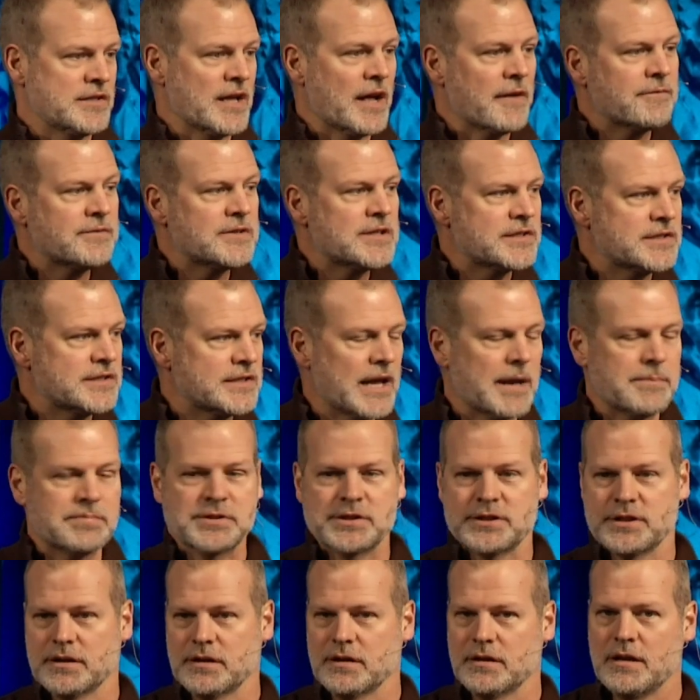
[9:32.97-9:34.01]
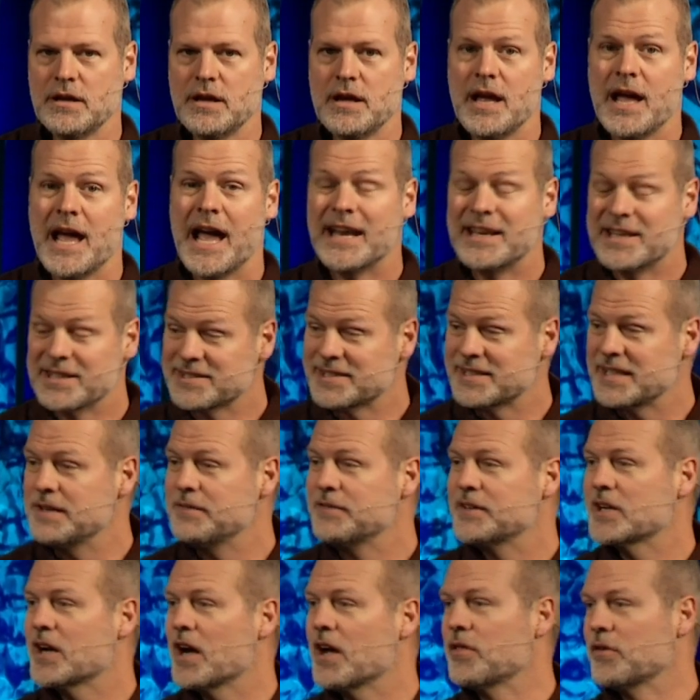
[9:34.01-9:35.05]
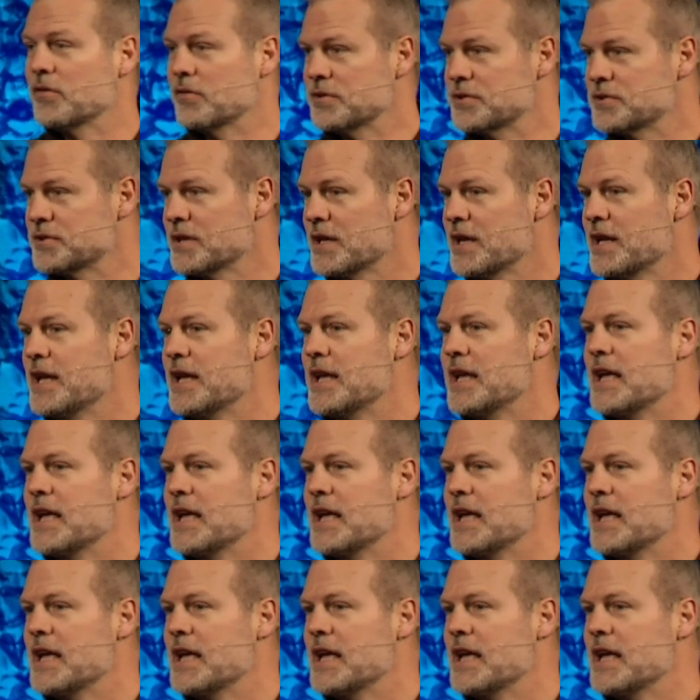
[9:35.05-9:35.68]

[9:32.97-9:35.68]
self-deception, and deceiving others.